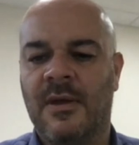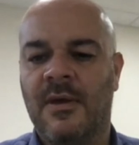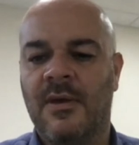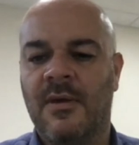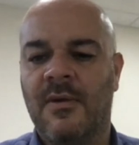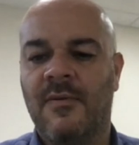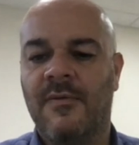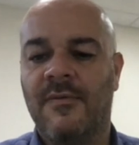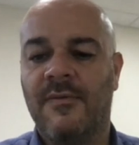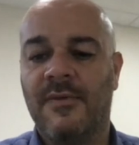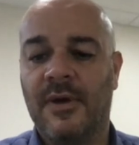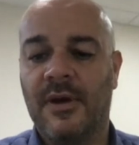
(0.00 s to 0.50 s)

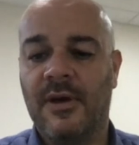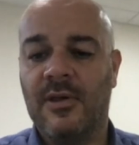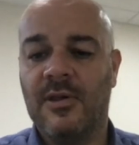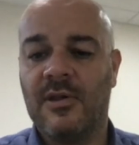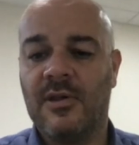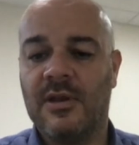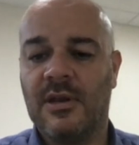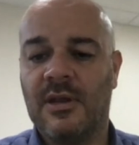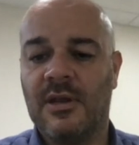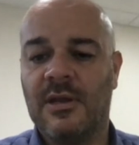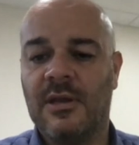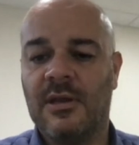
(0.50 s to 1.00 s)

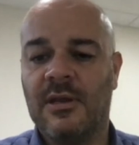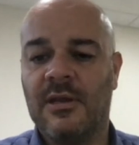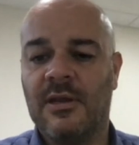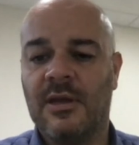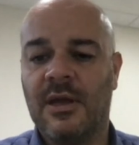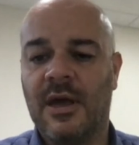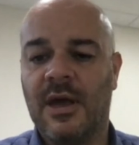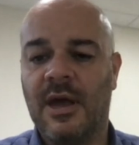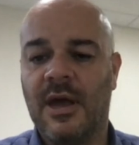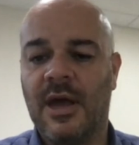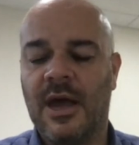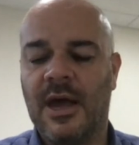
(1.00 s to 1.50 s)
Firstly,
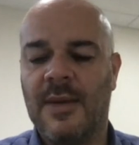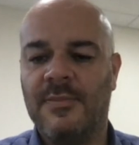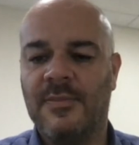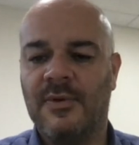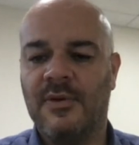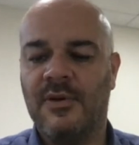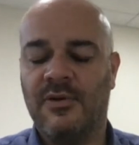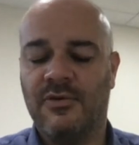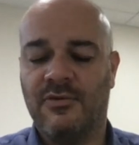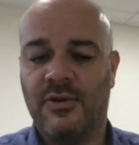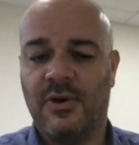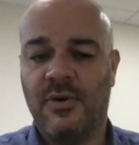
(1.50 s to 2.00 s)

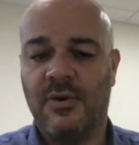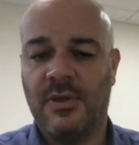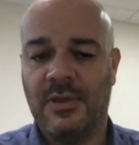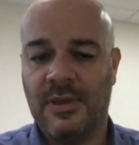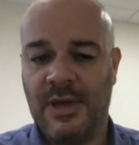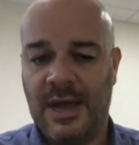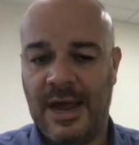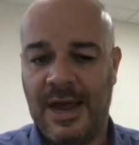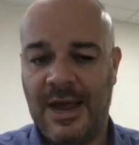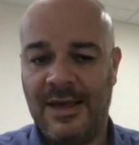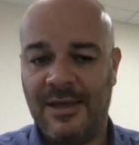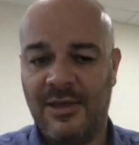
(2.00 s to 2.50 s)
controlling
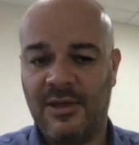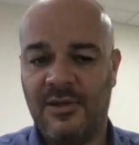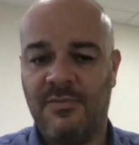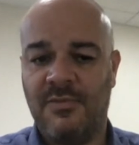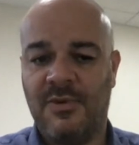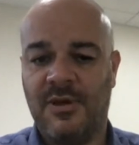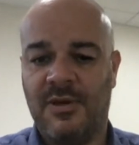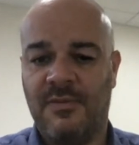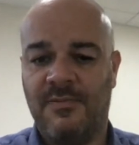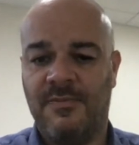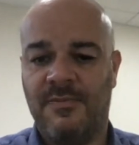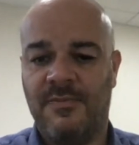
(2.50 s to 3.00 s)
their
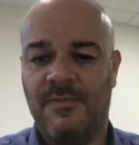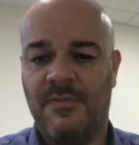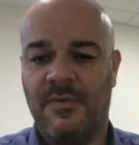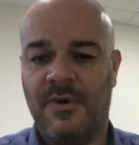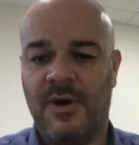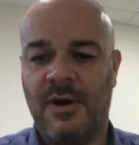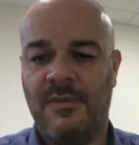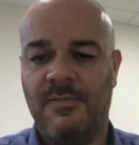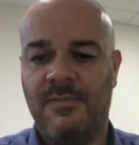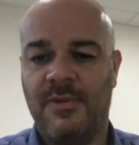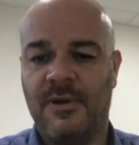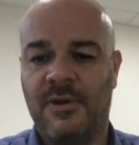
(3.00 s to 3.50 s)
asthma,
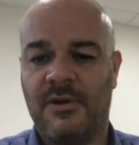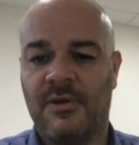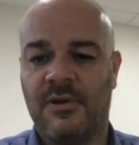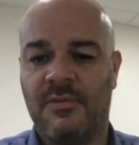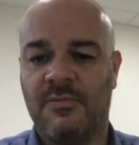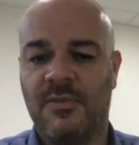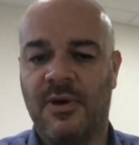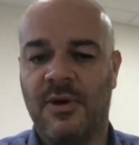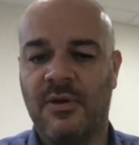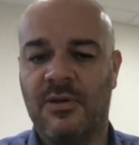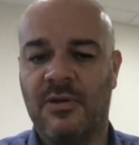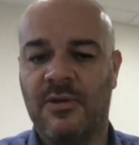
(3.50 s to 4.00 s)
right? Because
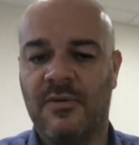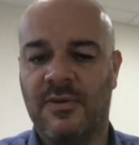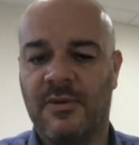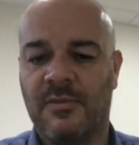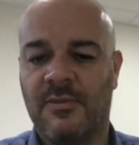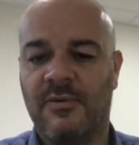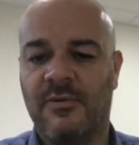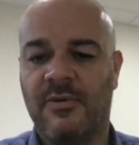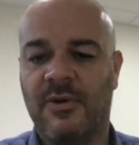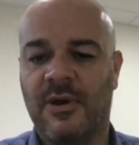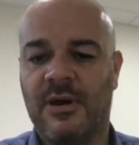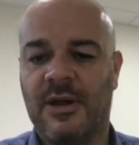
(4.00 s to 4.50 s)
most of them
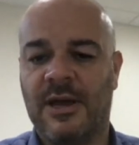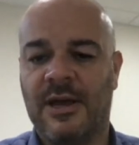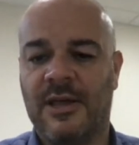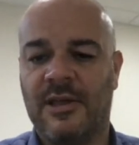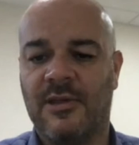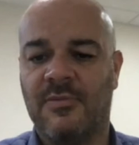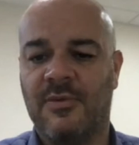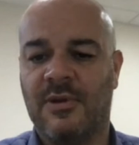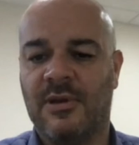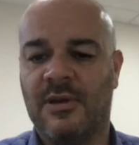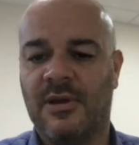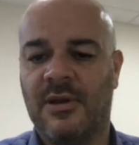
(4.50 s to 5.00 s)
have got
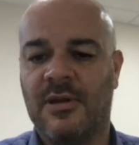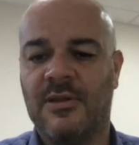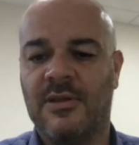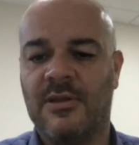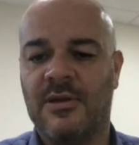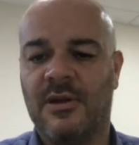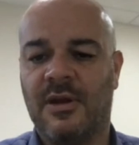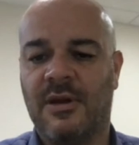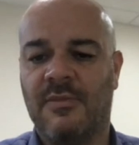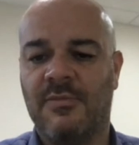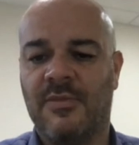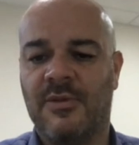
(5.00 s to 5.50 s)
asthma,
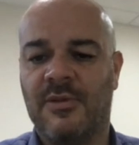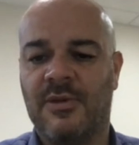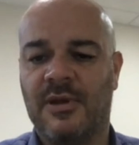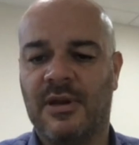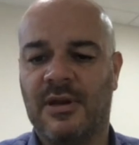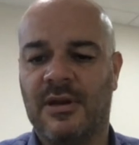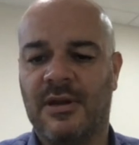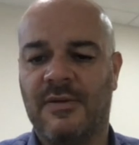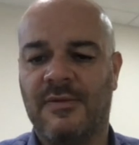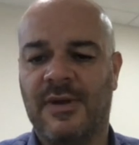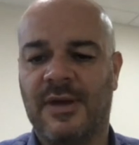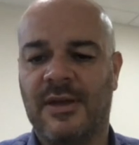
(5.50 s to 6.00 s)
99%
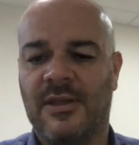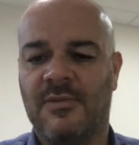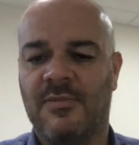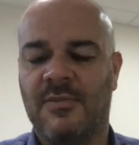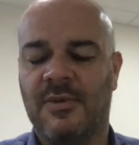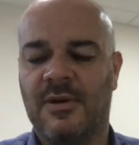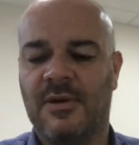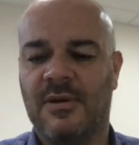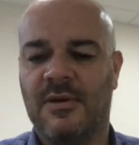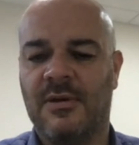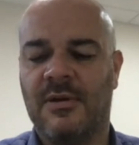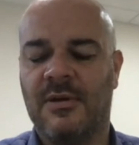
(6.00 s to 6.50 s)
have
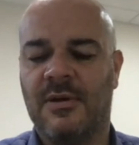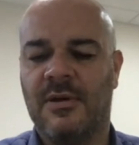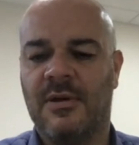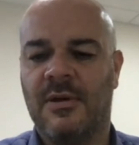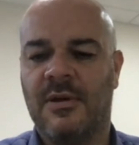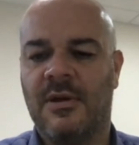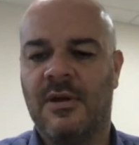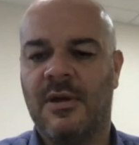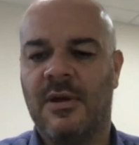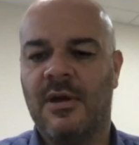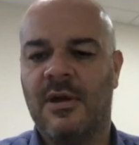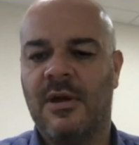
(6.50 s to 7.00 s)
asthma,
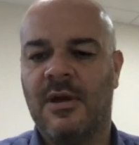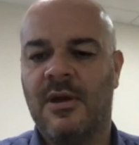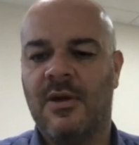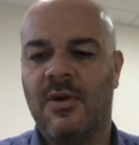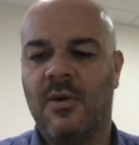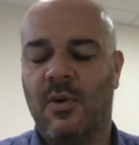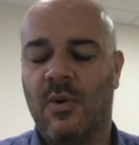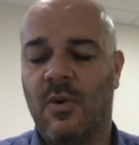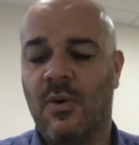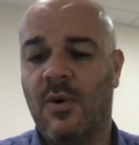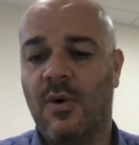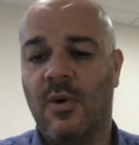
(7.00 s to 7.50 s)

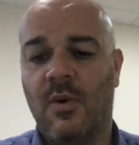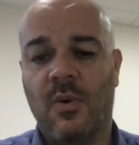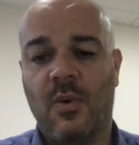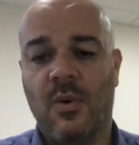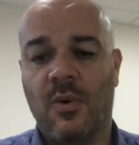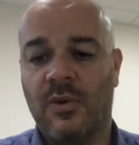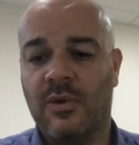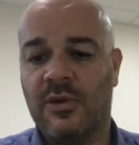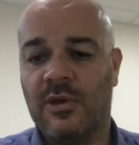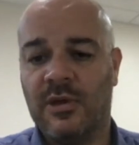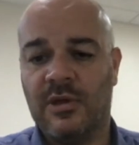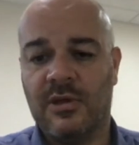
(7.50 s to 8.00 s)

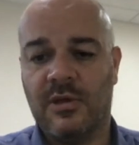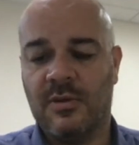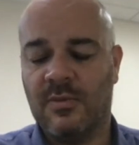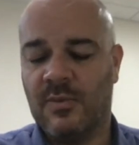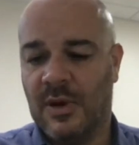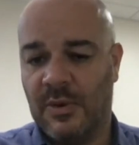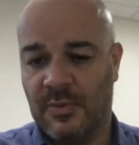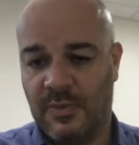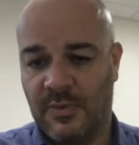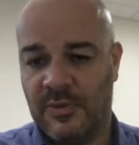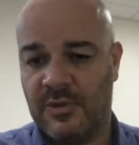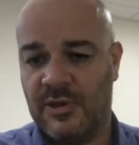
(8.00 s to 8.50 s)
or
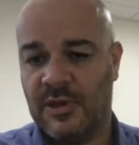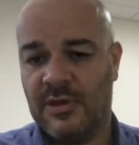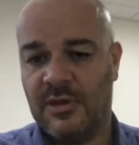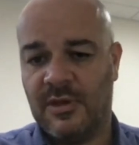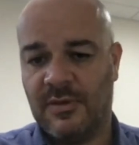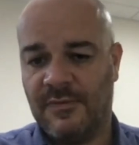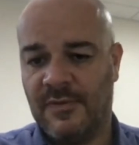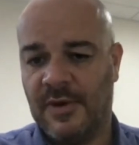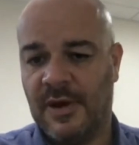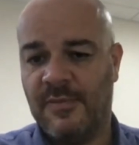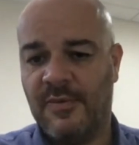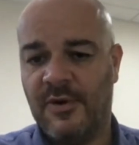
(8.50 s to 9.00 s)

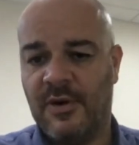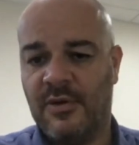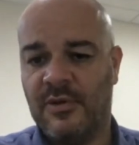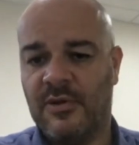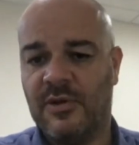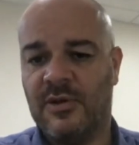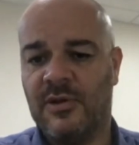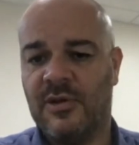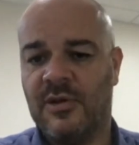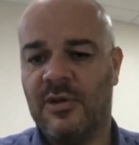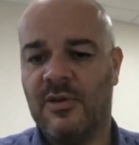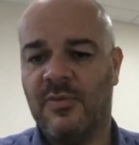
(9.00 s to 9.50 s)
cystic
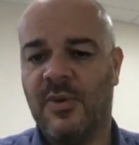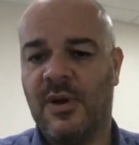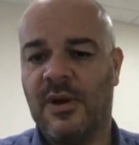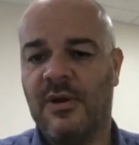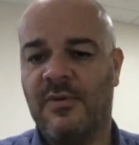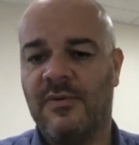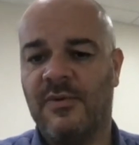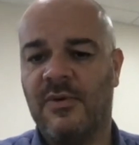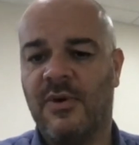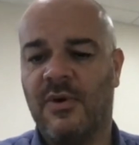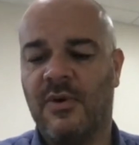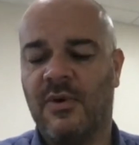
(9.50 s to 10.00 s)
fibrosis as well,
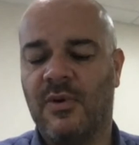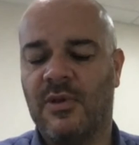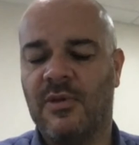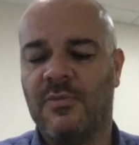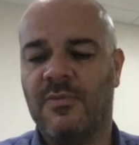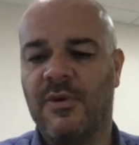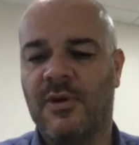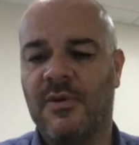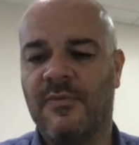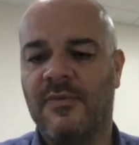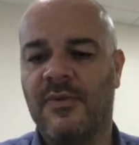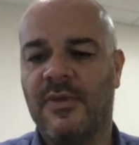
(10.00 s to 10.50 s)
of course.
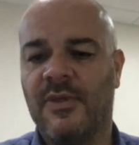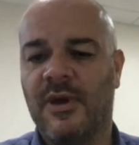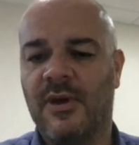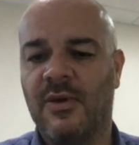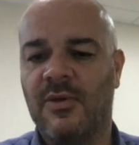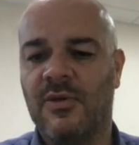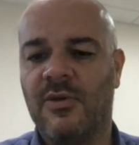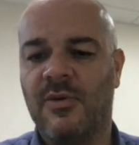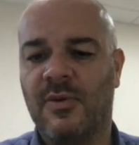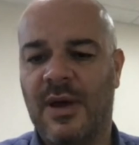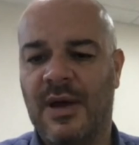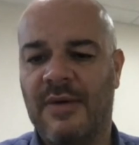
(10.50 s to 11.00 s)
But for
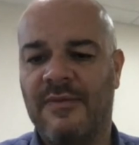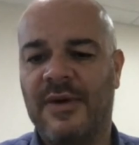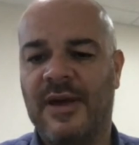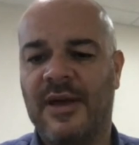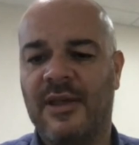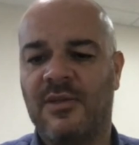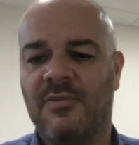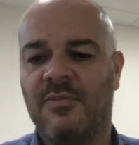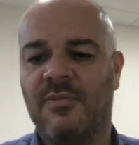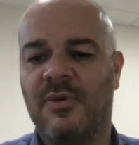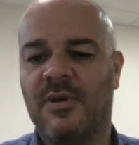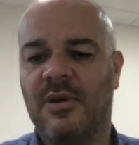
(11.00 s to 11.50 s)
those who have
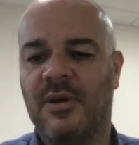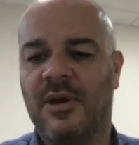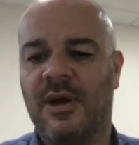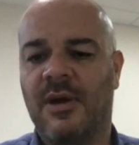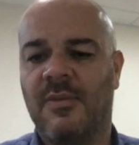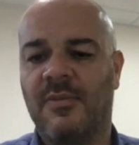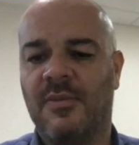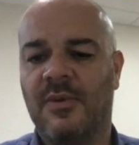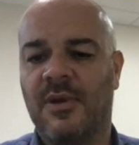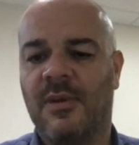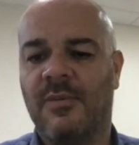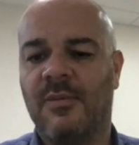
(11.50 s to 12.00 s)
asthma,
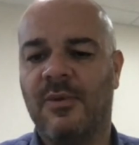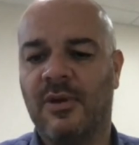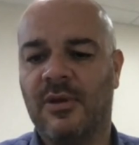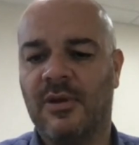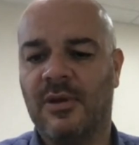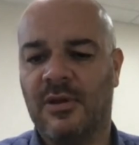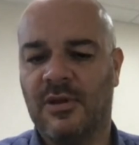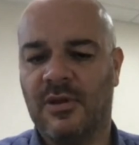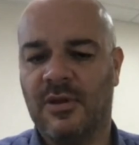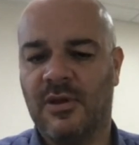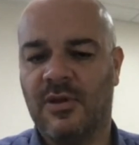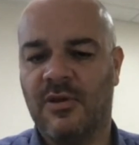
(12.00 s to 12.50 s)
I'm
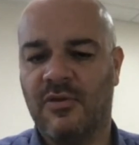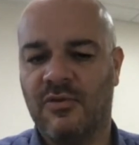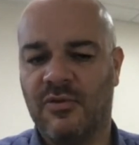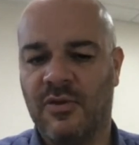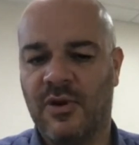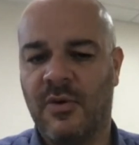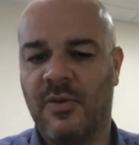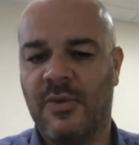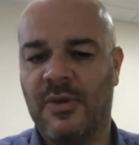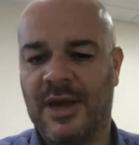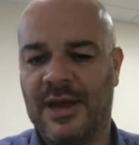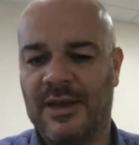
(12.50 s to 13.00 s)
looking to
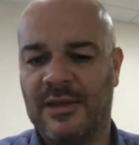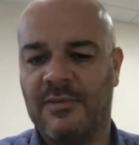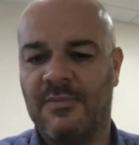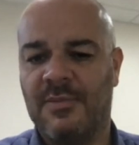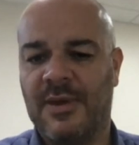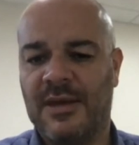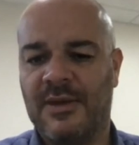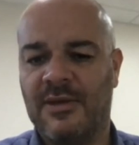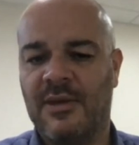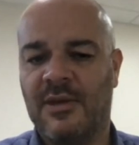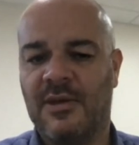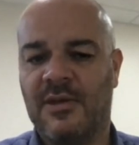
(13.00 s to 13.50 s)
control the
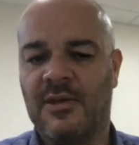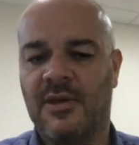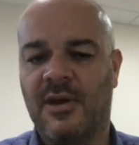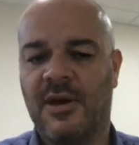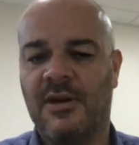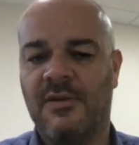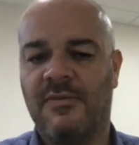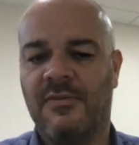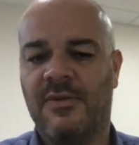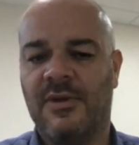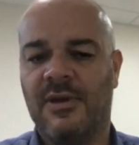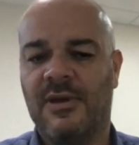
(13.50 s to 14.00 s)
asthmatic
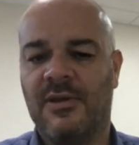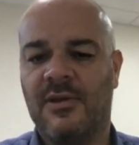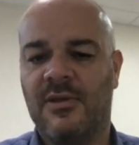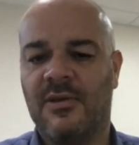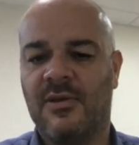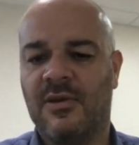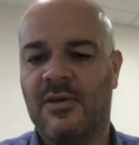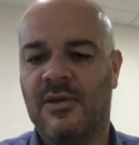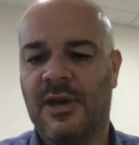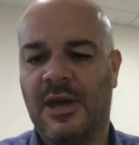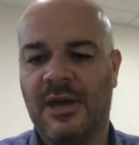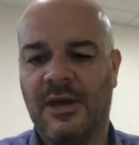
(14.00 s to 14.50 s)
side of things,
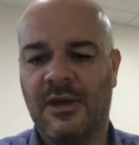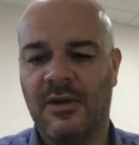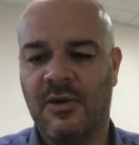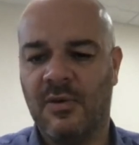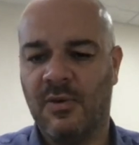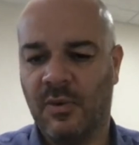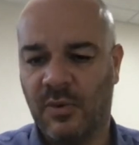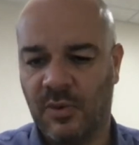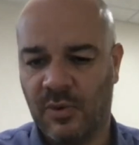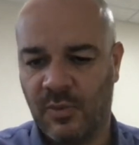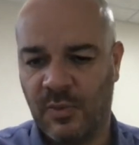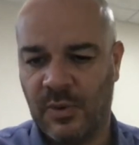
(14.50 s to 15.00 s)
because that can
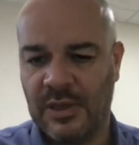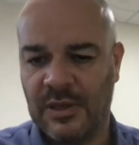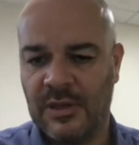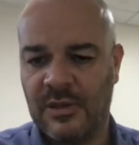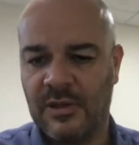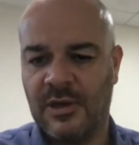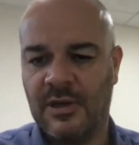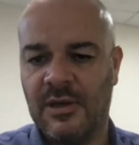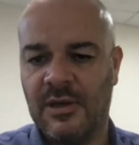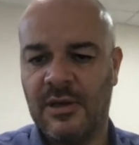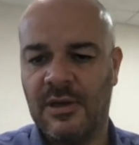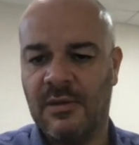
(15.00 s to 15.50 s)
cause
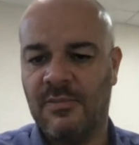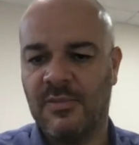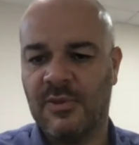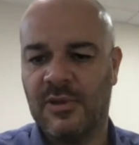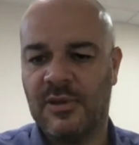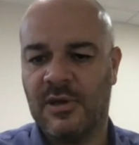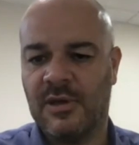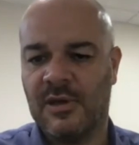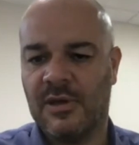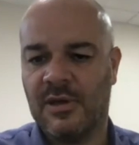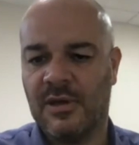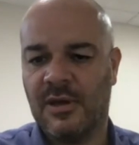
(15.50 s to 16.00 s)
wheezing
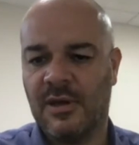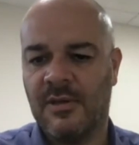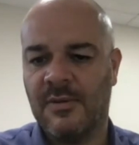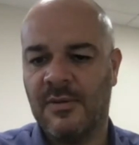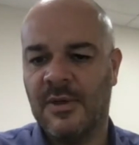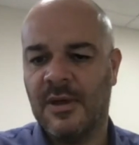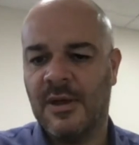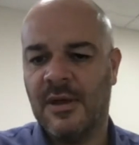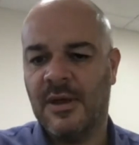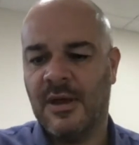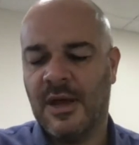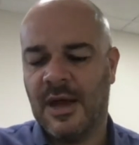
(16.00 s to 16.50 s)
particular
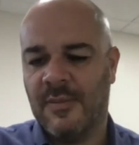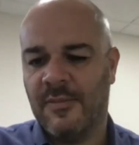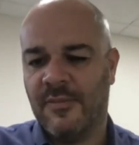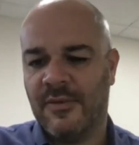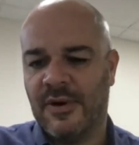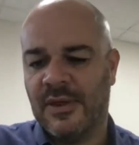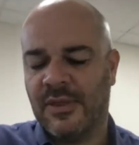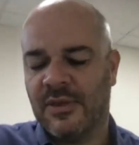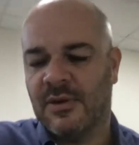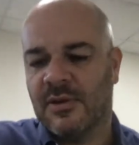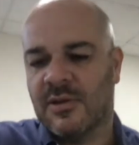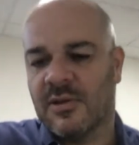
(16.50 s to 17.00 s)
and
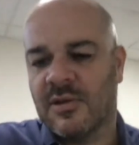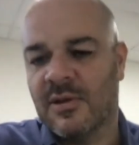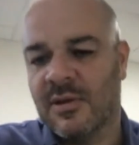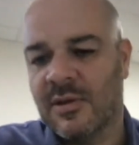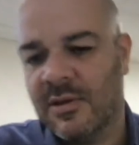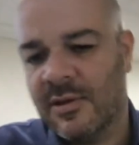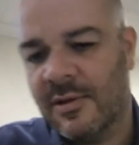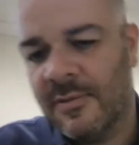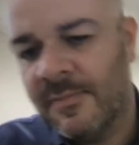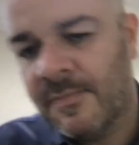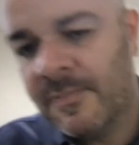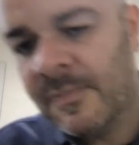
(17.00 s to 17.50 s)

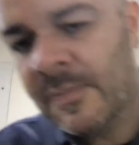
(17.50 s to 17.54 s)
breathlessness.